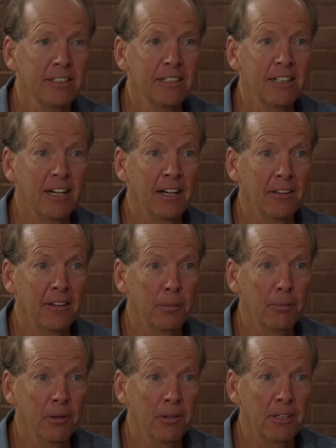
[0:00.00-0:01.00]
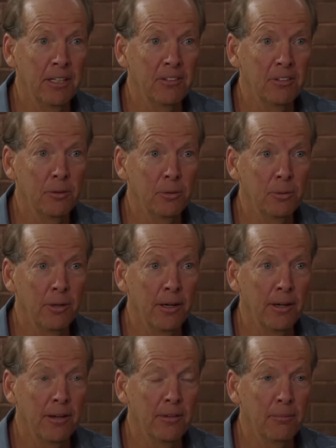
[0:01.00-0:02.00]
the ability
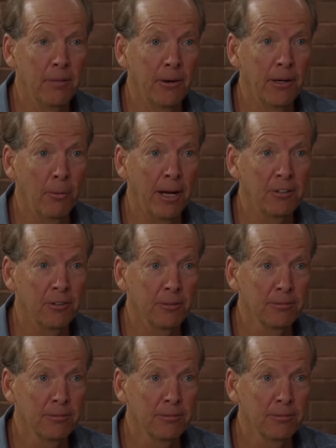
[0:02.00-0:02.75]
to marry Rachel.